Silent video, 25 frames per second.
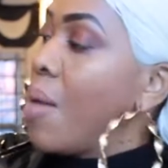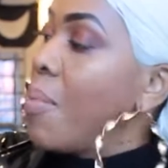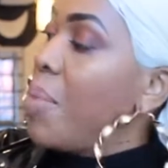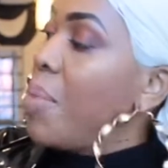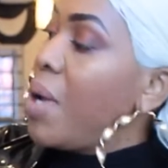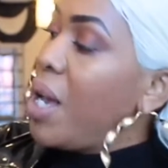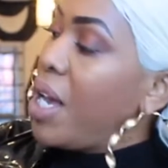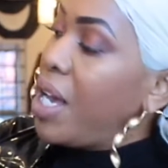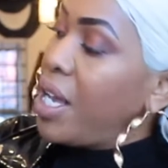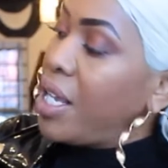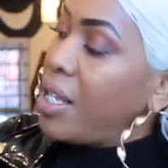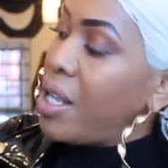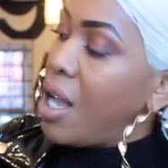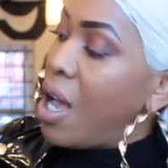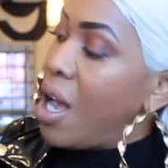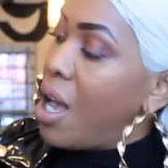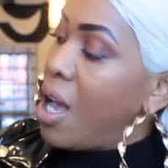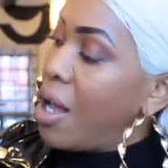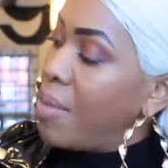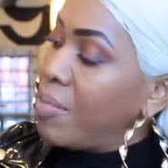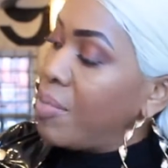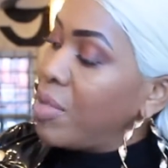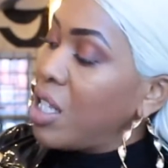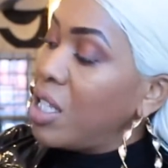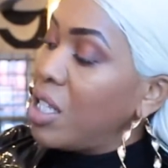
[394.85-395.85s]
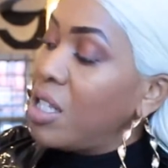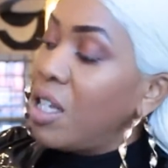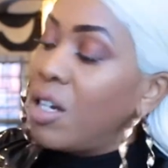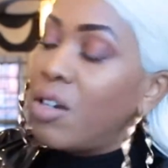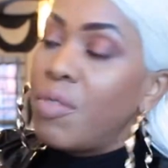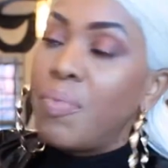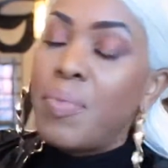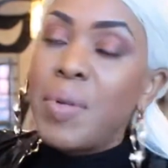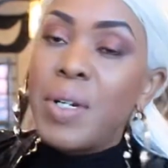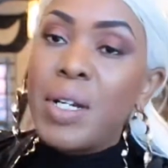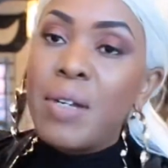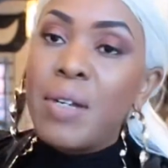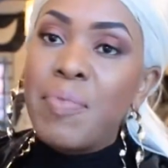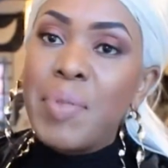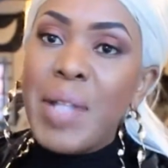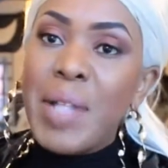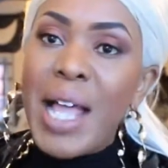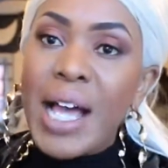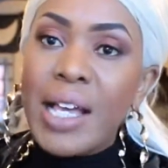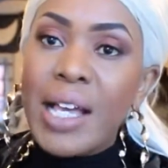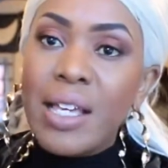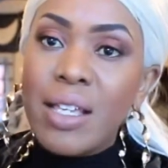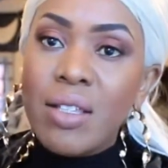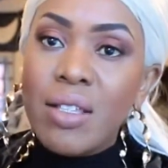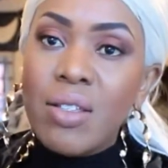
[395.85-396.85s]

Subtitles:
but the little bit of black